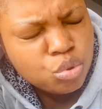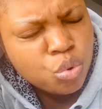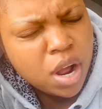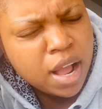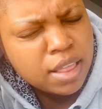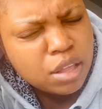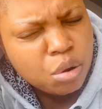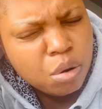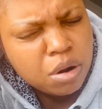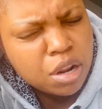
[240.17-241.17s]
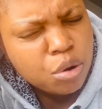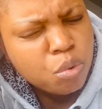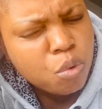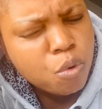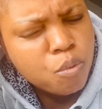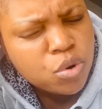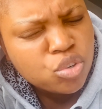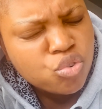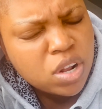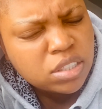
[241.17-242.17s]
You are the God in whom we
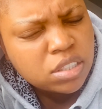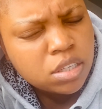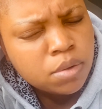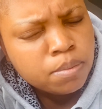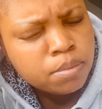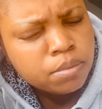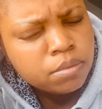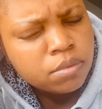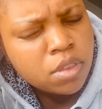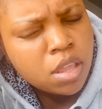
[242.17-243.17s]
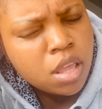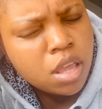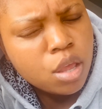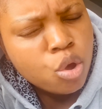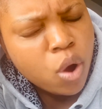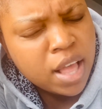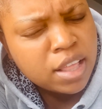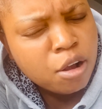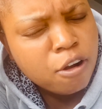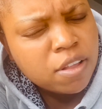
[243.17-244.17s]
trust. You are
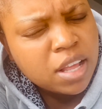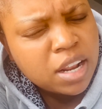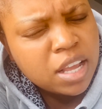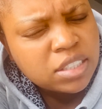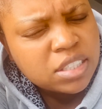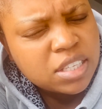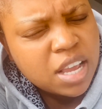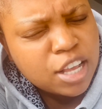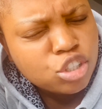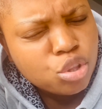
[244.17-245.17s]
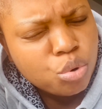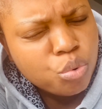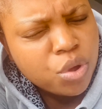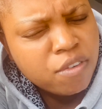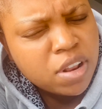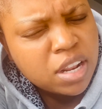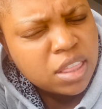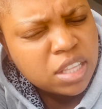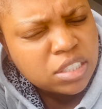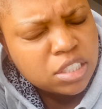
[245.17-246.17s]
the God that can see us through even
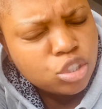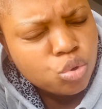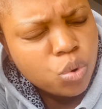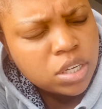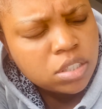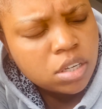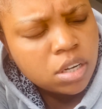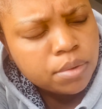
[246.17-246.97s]
in this situation.